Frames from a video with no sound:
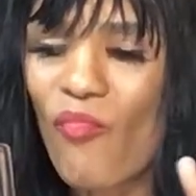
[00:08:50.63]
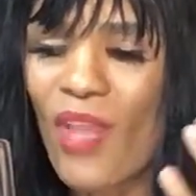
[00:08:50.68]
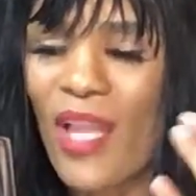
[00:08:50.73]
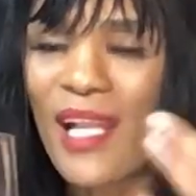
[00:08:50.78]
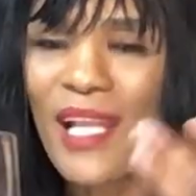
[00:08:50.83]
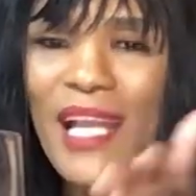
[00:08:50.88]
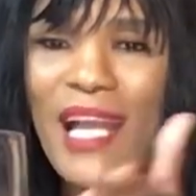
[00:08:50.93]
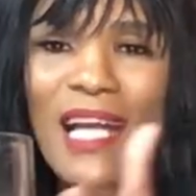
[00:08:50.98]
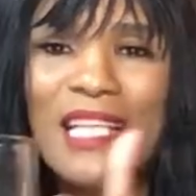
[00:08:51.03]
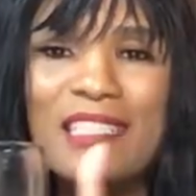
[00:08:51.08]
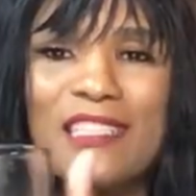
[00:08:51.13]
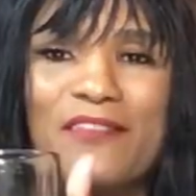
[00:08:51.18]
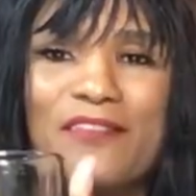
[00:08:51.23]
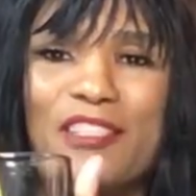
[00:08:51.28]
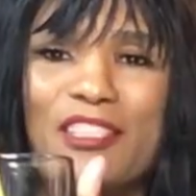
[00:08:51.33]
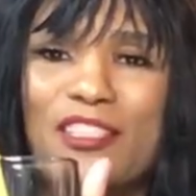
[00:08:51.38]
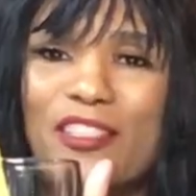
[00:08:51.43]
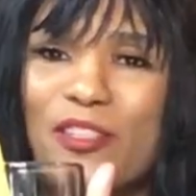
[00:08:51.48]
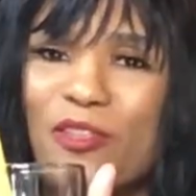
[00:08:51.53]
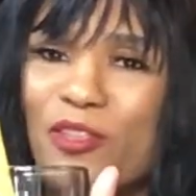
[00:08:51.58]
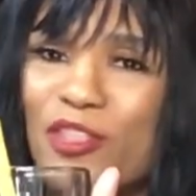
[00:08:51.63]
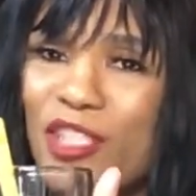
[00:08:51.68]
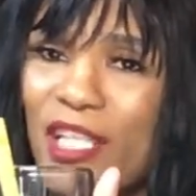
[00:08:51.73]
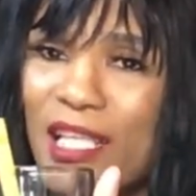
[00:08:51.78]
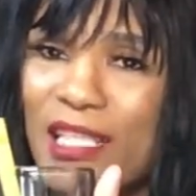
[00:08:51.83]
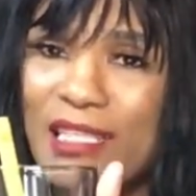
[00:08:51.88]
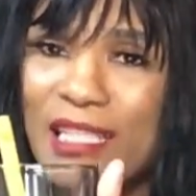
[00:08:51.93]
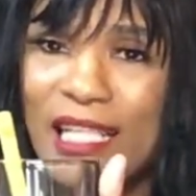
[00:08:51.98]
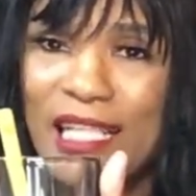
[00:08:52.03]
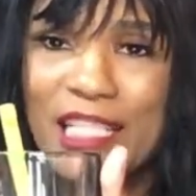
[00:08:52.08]
Guys, if this don't
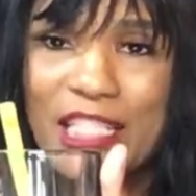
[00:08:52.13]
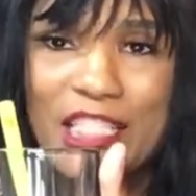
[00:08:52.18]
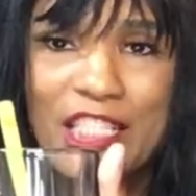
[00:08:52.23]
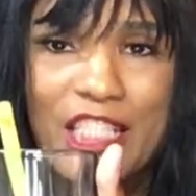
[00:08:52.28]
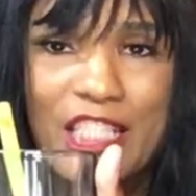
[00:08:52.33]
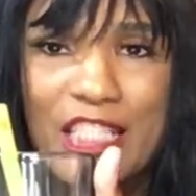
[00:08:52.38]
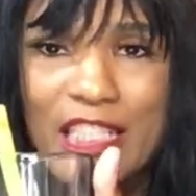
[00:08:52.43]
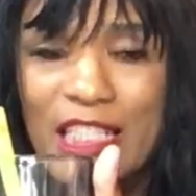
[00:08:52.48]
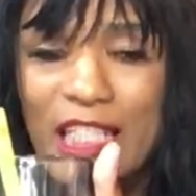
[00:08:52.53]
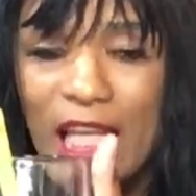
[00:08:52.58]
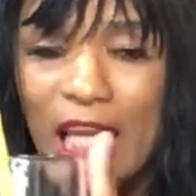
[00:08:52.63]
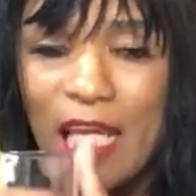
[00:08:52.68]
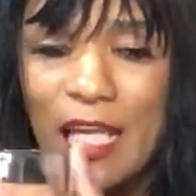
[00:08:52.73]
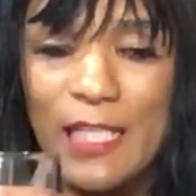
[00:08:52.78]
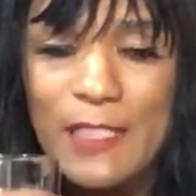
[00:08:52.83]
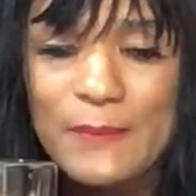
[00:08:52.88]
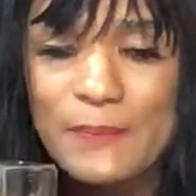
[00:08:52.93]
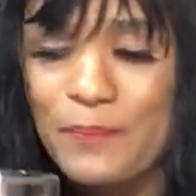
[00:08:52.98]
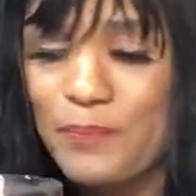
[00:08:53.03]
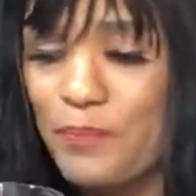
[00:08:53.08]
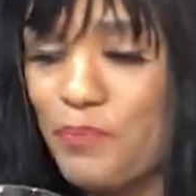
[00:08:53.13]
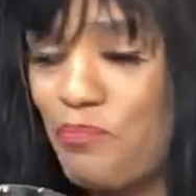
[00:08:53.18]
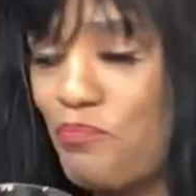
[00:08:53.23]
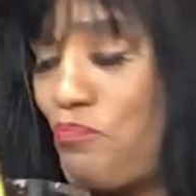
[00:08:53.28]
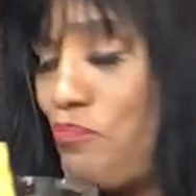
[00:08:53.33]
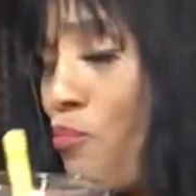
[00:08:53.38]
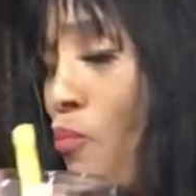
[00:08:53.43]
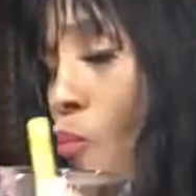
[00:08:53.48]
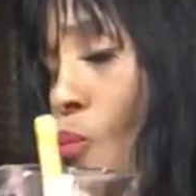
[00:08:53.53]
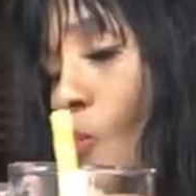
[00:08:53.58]
taste like a cheesecake,
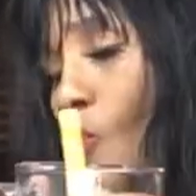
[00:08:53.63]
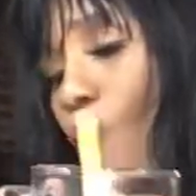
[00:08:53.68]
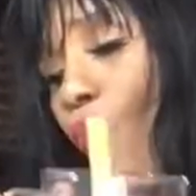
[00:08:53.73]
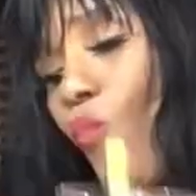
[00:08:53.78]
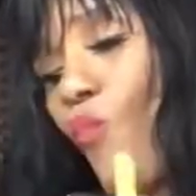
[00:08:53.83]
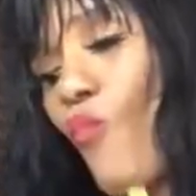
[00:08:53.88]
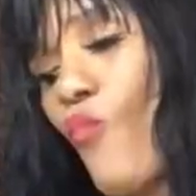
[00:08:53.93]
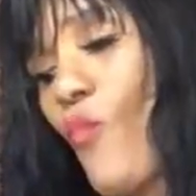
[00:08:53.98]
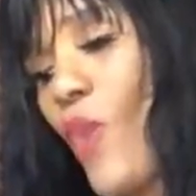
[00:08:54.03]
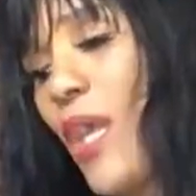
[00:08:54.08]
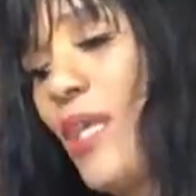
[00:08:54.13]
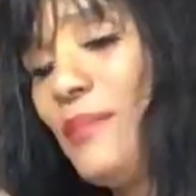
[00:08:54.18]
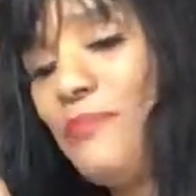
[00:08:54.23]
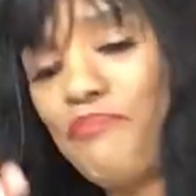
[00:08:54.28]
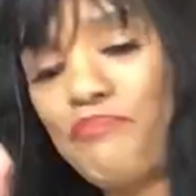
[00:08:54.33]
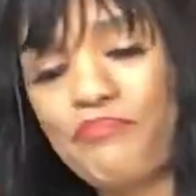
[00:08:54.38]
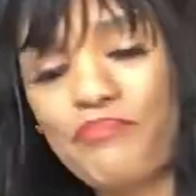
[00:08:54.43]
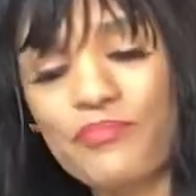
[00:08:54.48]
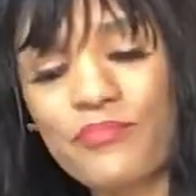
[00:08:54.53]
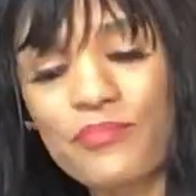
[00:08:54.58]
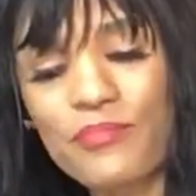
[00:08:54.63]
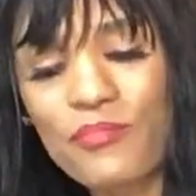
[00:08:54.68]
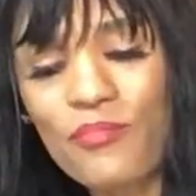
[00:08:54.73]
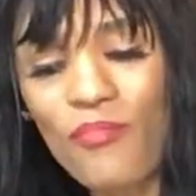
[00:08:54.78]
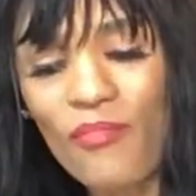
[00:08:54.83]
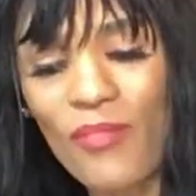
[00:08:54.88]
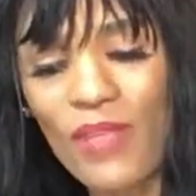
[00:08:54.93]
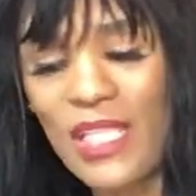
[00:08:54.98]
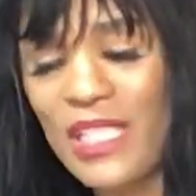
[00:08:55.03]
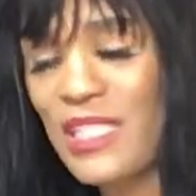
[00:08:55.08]
mmm,
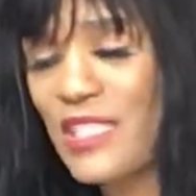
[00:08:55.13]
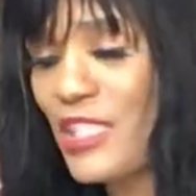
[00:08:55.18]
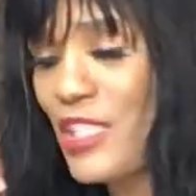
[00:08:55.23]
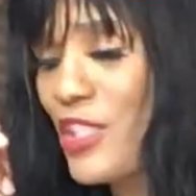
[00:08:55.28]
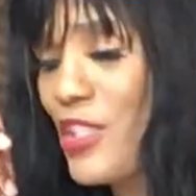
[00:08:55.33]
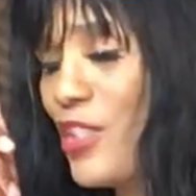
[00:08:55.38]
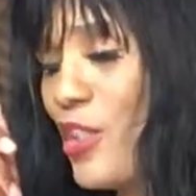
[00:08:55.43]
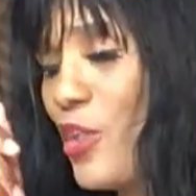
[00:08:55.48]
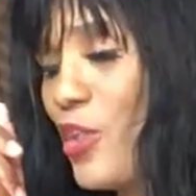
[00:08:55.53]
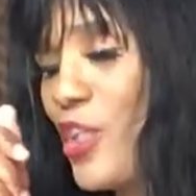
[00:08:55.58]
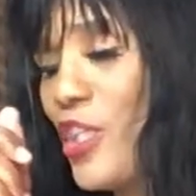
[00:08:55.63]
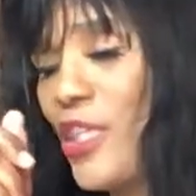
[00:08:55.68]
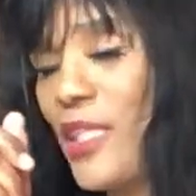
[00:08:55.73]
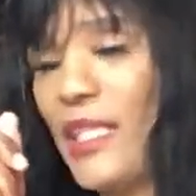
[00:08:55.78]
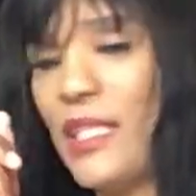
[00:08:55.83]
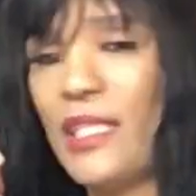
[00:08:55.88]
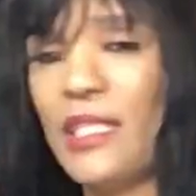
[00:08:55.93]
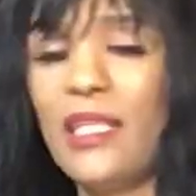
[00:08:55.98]
this is so good.